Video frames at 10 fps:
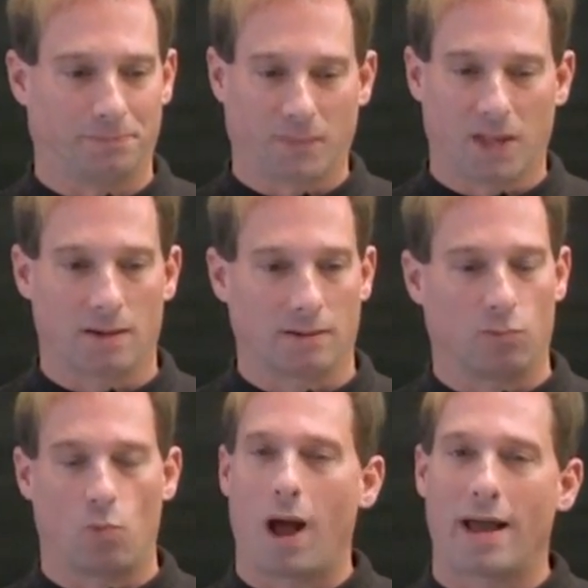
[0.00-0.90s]
the
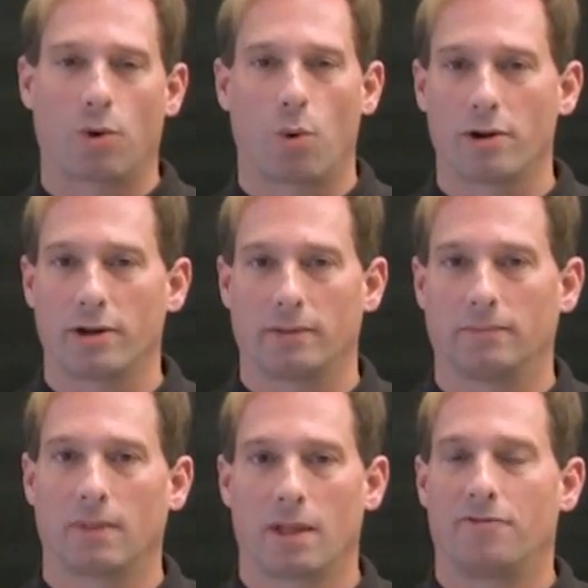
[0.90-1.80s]
y coordinate,
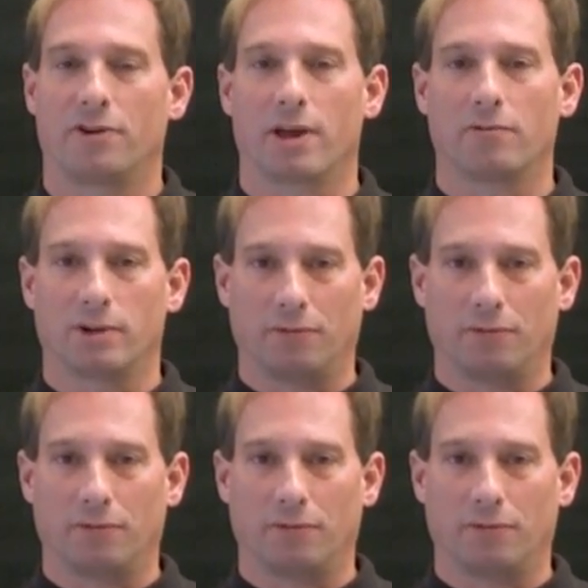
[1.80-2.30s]
if you're given a